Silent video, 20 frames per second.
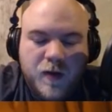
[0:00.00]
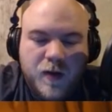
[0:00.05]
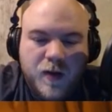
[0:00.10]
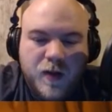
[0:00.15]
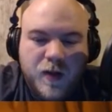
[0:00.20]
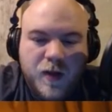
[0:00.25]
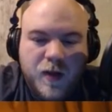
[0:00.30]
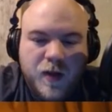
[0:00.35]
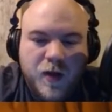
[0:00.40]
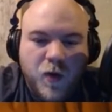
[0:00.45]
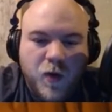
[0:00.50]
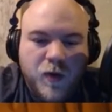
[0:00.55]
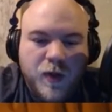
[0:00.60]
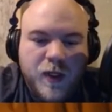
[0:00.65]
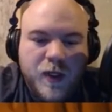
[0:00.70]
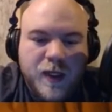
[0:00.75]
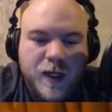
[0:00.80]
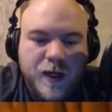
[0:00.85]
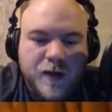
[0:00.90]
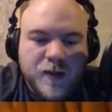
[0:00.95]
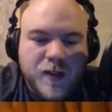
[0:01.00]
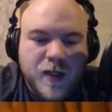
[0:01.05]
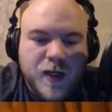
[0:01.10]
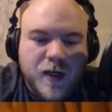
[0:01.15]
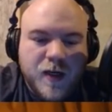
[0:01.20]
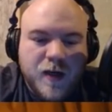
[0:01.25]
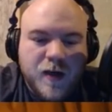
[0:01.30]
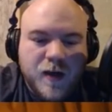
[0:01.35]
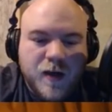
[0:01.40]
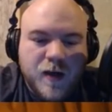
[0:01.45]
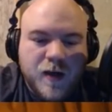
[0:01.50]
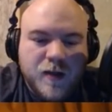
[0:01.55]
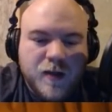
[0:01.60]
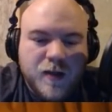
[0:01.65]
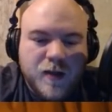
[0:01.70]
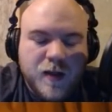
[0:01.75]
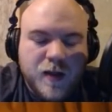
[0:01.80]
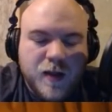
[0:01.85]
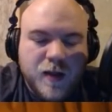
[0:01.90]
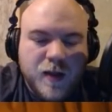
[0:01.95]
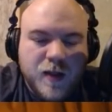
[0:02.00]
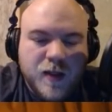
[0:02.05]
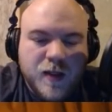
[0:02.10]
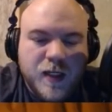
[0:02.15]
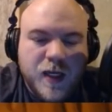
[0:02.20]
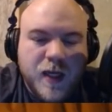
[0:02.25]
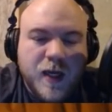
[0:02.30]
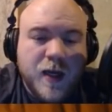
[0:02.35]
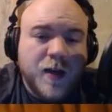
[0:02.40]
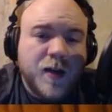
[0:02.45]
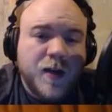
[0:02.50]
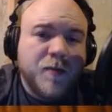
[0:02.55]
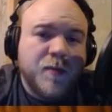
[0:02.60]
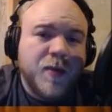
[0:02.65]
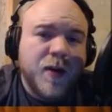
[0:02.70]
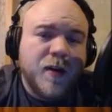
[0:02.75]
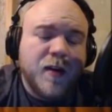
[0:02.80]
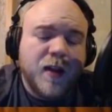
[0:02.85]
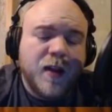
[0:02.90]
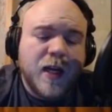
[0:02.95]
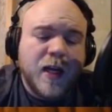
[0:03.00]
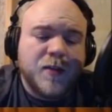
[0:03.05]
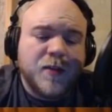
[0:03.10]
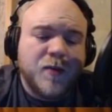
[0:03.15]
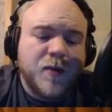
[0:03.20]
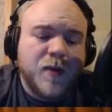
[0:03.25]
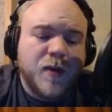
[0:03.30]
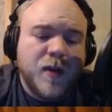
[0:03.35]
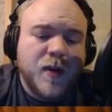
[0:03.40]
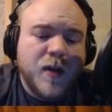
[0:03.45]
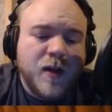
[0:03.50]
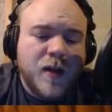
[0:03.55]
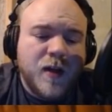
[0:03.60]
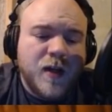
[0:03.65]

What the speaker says: The only downside to this hand compared to the last one